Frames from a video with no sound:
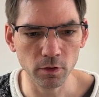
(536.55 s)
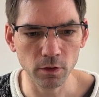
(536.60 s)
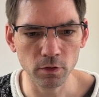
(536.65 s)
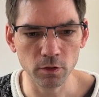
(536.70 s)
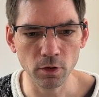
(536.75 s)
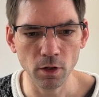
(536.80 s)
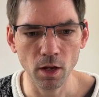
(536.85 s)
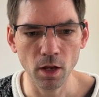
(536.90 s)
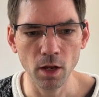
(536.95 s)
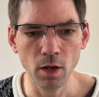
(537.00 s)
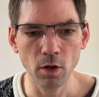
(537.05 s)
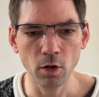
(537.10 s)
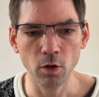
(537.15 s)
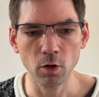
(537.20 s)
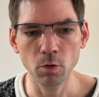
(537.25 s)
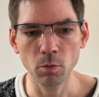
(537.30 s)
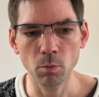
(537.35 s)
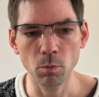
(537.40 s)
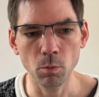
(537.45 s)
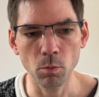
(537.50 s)
Let's
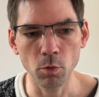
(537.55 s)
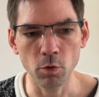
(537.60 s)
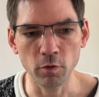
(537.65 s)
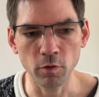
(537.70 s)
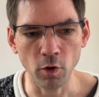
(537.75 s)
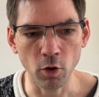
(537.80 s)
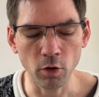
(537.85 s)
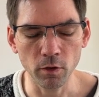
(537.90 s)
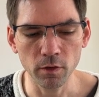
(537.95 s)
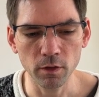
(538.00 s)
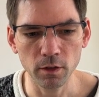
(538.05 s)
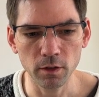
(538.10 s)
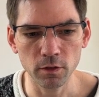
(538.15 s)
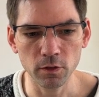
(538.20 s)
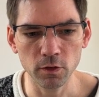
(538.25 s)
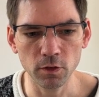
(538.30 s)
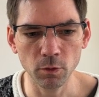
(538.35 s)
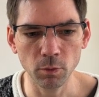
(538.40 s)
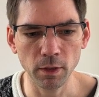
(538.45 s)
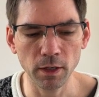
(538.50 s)
move on and
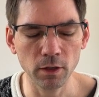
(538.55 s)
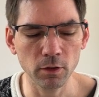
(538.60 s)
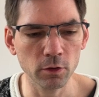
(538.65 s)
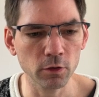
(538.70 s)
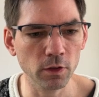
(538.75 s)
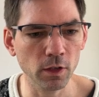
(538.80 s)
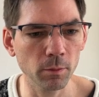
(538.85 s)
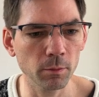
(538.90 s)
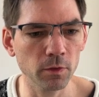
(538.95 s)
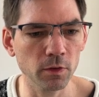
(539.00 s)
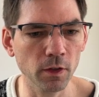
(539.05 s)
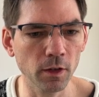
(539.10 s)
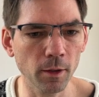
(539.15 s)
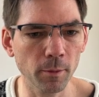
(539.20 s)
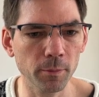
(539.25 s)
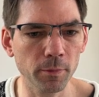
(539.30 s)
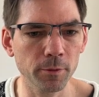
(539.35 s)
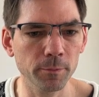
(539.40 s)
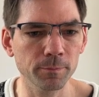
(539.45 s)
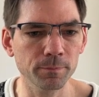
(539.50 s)
see what else comes
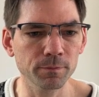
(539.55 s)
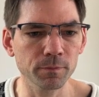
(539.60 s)
up.